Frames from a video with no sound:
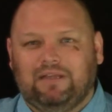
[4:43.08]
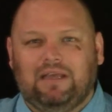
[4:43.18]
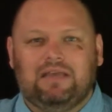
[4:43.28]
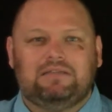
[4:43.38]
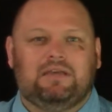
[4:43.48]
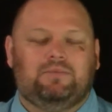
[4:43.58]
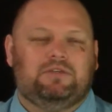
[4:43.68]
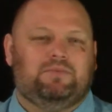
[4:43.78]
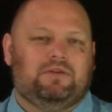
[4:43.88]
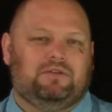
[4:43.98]
it's something
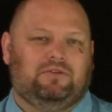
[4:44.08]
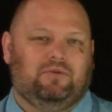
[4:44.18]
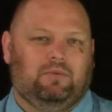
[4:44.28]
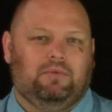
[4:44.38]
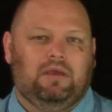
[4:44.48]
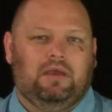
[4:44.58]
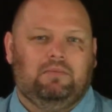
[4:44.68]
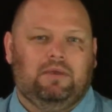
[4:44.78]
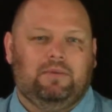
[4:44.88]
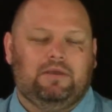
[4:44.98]
special to them.
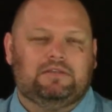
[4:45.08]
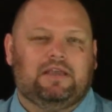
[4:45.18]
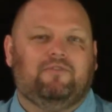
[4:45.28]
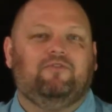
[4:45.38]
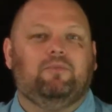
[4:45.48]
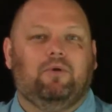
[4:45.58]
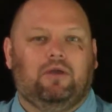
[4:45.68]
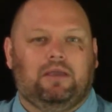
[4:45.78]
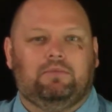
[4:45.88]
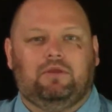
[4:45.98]
Maybe it's like a football
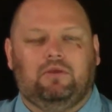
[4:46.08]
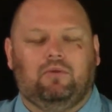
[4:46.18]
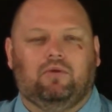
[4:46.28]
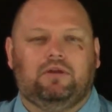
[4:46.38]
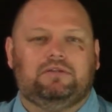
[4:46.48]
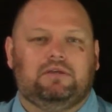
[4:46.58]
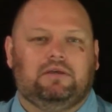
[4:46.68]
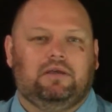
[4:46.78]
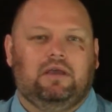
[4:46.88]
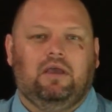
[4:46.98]
game to you, or it's
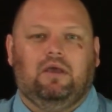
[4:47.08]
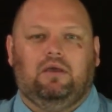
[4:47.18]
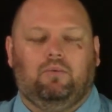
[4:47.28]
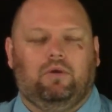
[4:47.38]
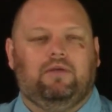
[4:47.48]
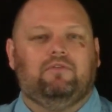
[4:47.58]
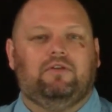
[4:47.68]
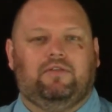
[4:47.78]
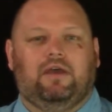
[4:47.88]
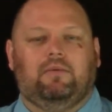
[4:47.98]
a whatever to
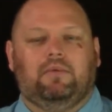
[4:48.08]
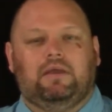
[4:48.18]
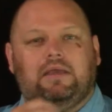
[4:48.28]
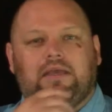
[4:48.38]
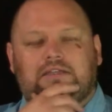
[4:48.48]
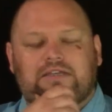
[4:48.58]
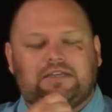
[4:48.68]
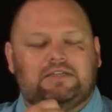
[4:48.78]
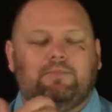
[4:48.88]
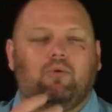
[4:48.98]
them.
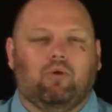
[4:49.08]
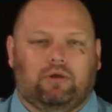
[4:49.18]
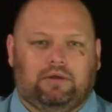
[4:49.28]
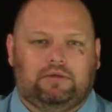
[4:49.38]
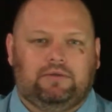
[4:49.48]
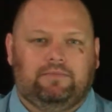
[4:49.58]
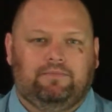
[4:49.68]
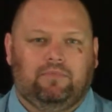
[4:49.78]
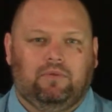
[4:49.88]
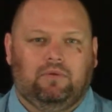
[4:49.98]
It's important.
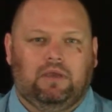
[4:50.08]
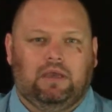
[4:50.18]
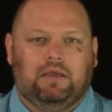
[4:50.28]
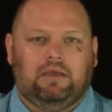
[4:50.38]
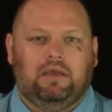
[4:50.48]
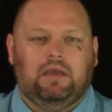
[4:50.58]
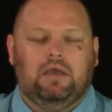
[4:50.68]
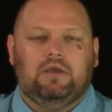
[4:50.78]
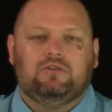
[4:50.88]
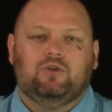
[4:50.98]
Okay?
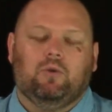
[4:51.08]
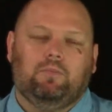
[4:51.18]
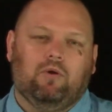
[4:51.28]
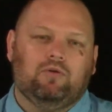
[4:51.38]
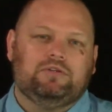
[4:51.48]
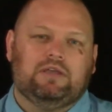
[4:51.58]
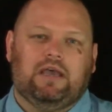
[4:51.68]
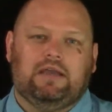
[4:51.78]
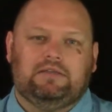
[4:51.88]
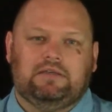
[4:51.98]
So both
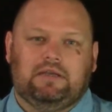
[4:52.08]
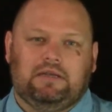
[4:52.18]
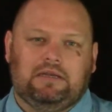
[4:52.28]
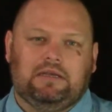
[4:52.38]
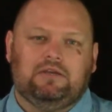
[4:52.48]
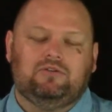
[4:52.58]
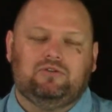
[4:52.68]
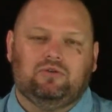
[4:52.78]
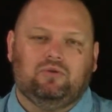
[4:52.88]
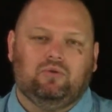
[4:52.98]
sides need
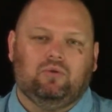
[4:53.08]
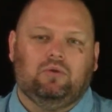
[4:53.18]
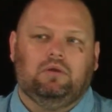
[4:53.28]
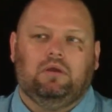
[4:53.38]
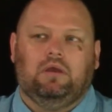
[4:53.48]
to